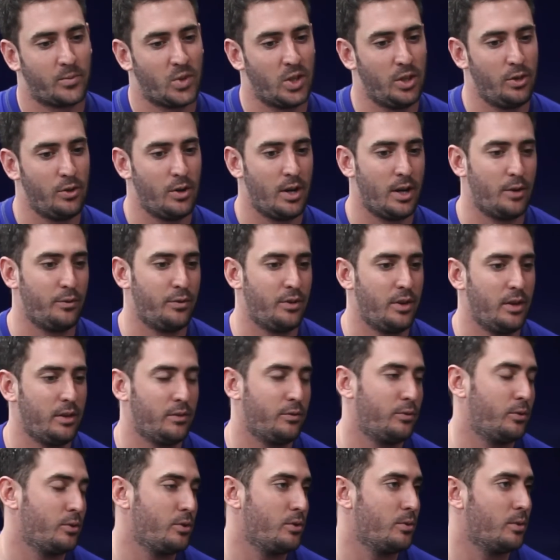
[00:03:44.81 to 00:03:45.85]
You know, how
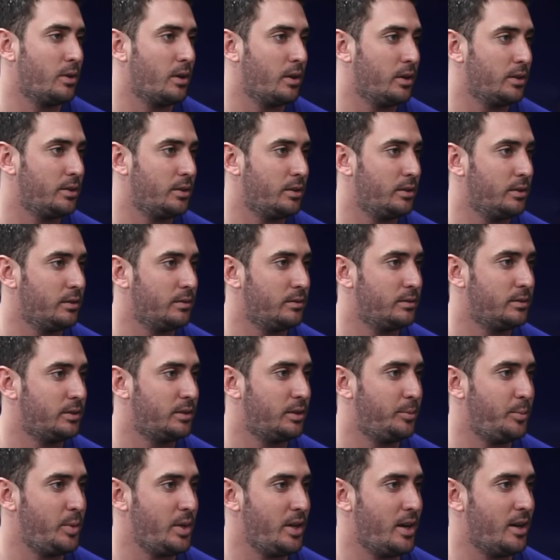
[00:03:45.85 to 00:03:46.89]
thankful you are
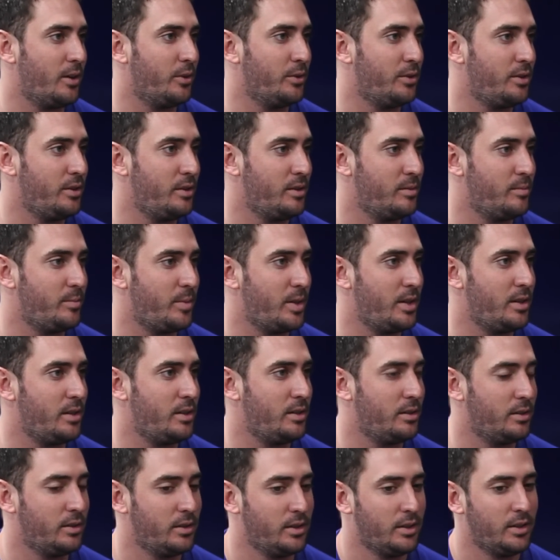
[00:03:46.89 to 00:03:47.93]
to be healthy
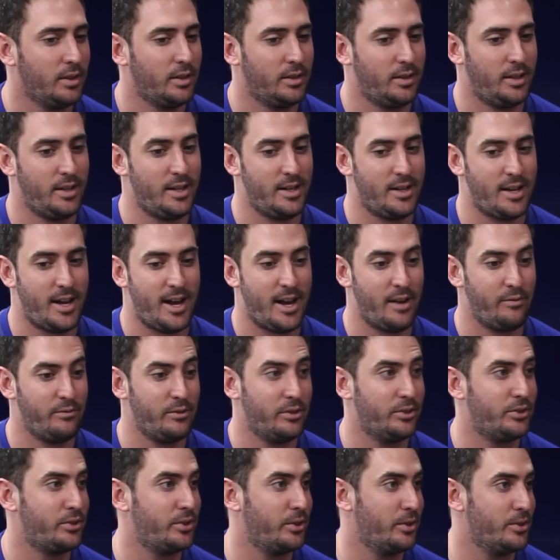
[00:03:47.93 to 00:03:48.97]
and to have
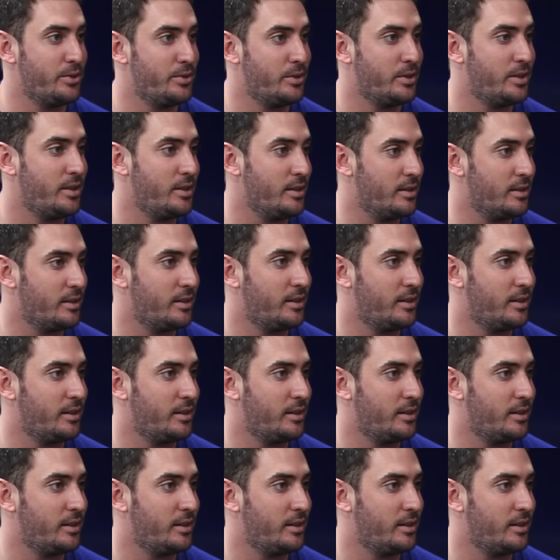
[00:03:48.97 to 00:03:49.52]
this surgery and